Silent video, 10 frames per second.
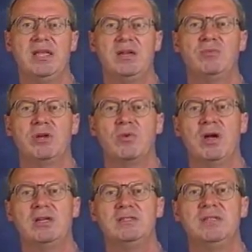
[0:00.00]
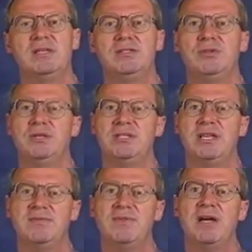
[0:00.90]
It requires that you
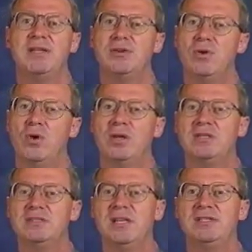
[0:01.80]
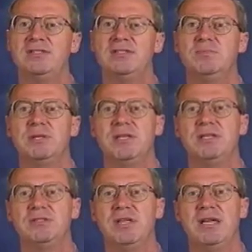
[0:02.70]
identify your organization's
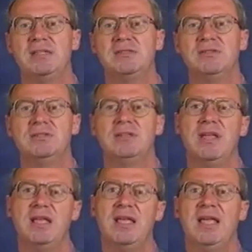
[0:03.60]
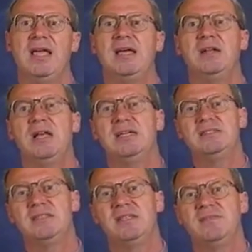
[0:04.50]
potential hazards,
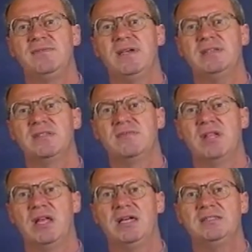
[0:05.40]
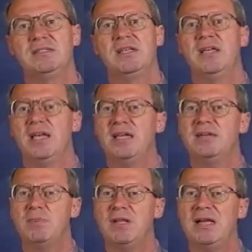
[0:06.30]
analyze the effects of a loss, and
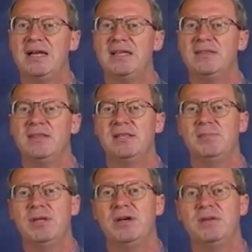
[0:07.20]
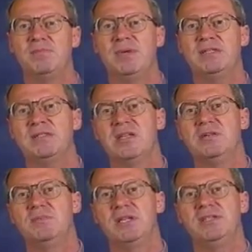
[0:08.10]
apply the apparent best
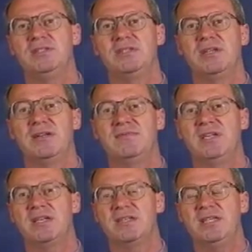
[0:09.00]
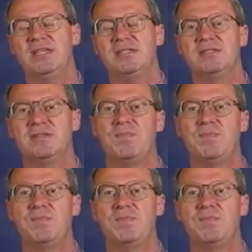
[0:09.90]
combination of techniques